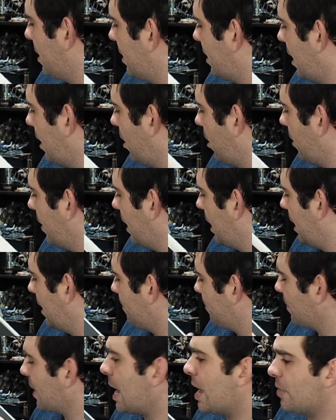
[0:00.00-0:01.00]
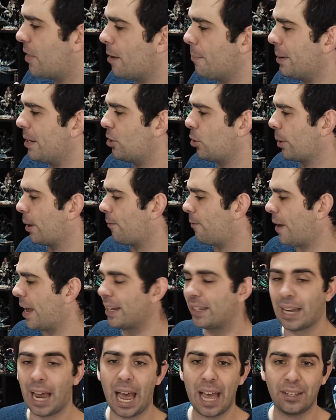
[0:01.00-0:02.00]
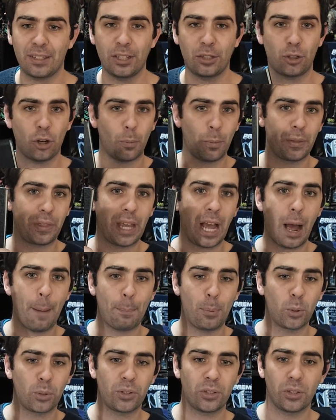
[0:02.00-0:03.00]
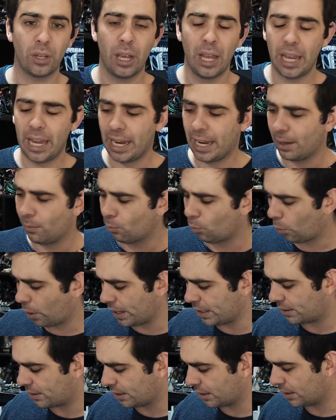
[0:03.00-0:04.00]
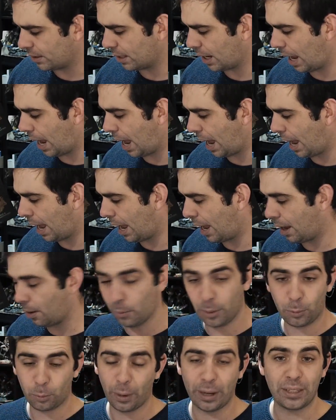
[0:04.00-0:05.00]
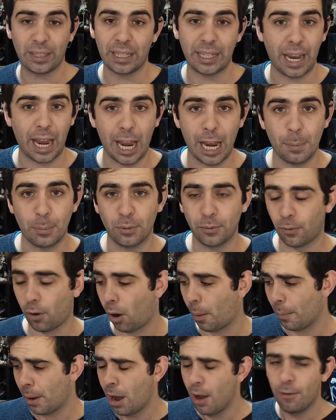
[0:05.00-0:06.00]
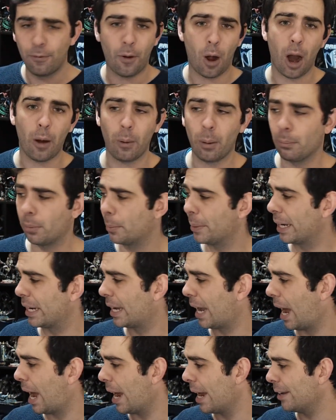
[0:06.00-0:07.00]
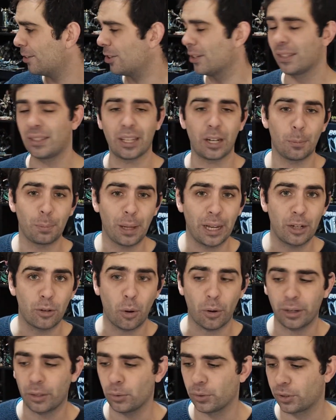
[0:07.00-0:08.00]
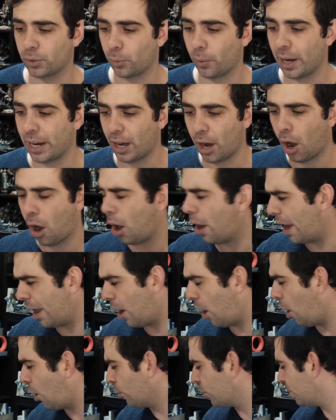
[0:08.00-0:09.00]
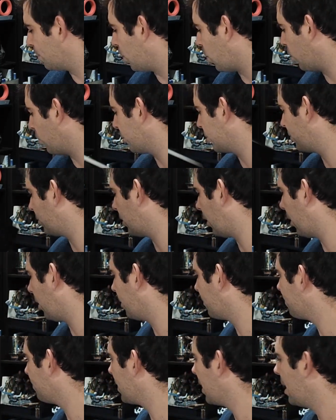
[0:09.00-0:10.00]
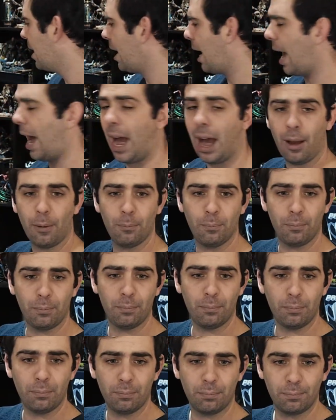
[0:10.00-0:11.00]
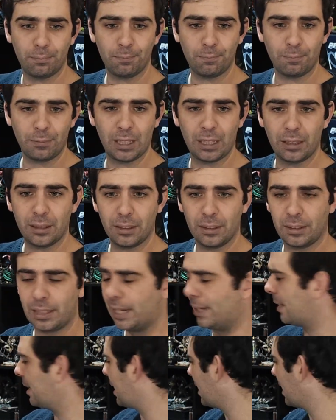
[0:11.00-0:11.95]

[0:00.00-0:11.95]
Nintendo there. They've been doing a fantastic job with the art books in recent games, from Fire Emblem Engage, Xenoblade Chronicles 3, and a host more. So, Tears of